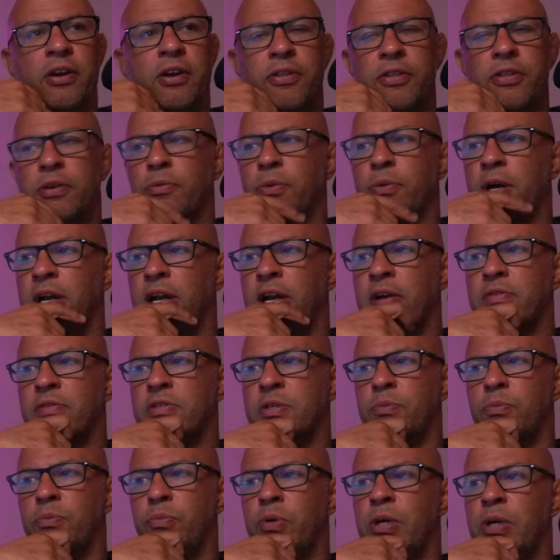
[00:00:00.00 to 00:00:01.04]
And I think we're going to have
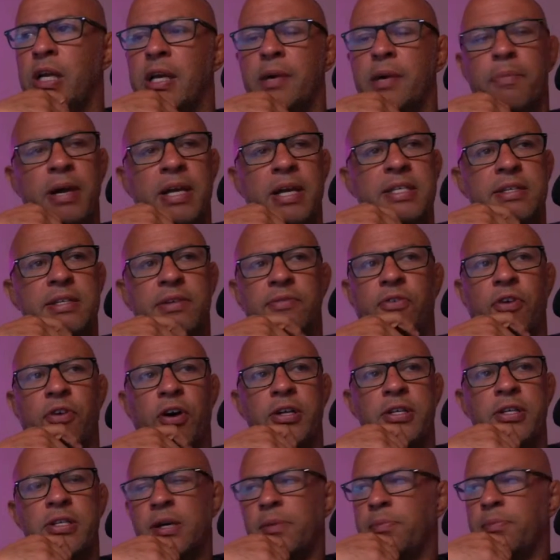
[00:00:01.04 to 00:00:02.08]
some really amazing
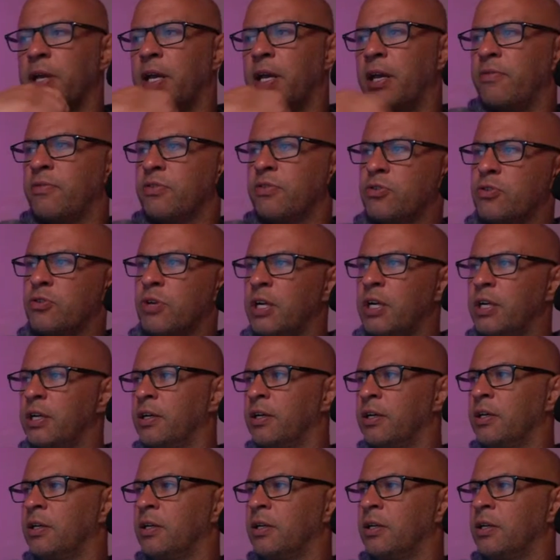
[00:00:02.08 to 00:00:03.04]
fighters coming out of Australia.